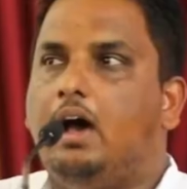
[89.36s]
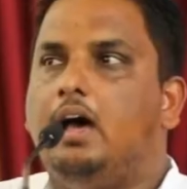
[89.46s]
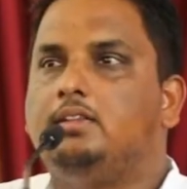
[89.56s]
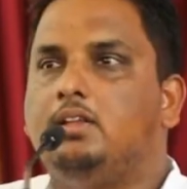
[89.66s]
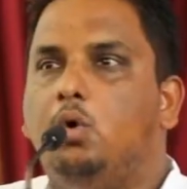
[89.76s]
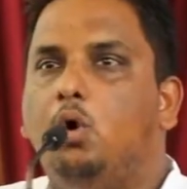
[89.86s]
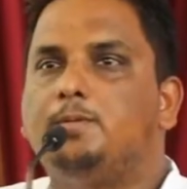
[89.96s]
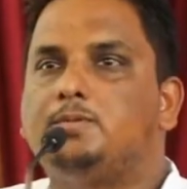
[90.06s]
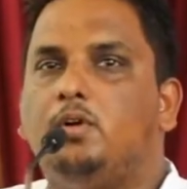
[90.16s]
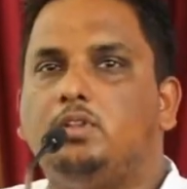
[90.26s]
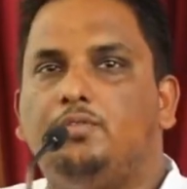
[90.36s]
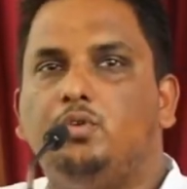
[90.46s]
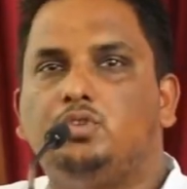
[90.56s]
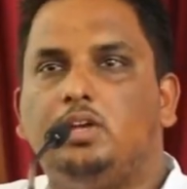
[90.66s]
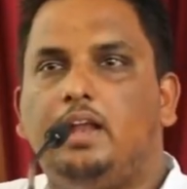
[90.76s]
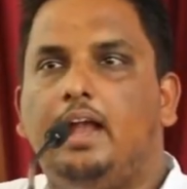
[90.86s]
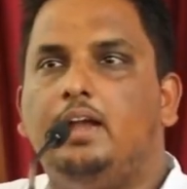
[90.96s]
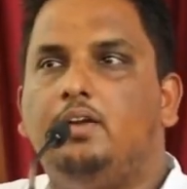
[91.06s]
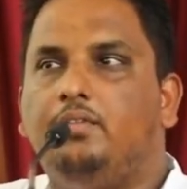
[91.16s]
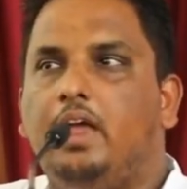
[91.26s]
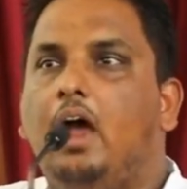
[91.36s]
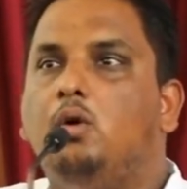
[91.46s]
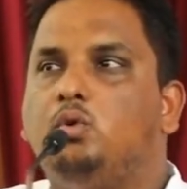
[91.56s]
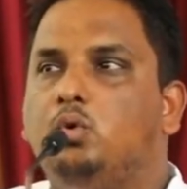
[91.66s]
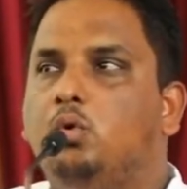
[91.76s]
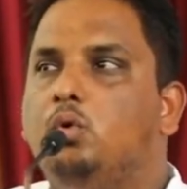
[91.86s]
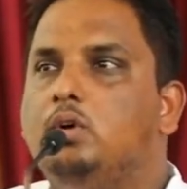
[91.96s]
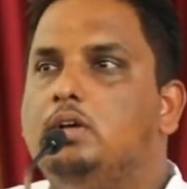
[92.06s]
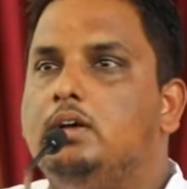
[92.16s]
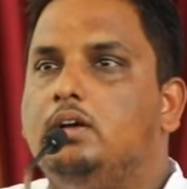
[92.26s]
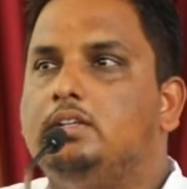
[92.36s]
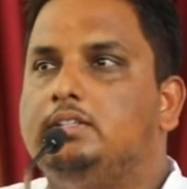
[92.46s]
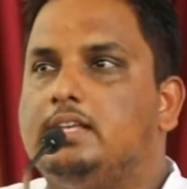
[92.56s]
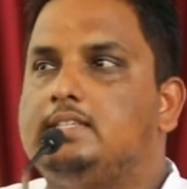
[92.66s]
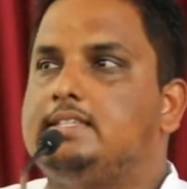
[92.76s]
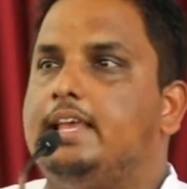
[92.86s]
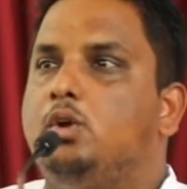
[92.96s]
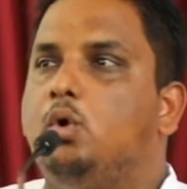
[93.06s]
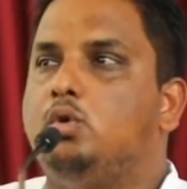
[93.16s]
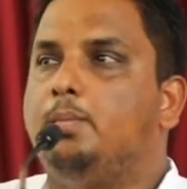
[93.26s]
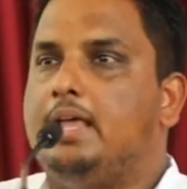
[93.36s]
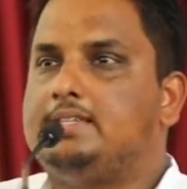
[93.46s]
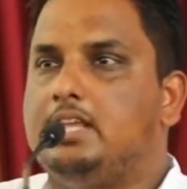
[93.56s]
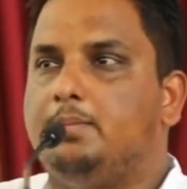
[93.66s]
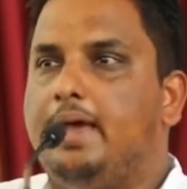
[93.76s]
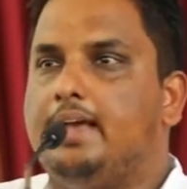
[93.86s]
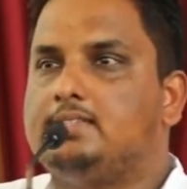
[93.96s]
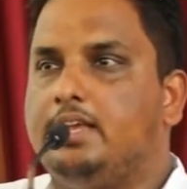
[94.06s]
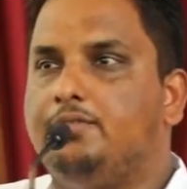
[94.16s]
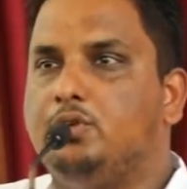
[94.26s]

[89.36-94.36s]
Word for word: are the hopes for the future, and we have to just say no to plastic bags in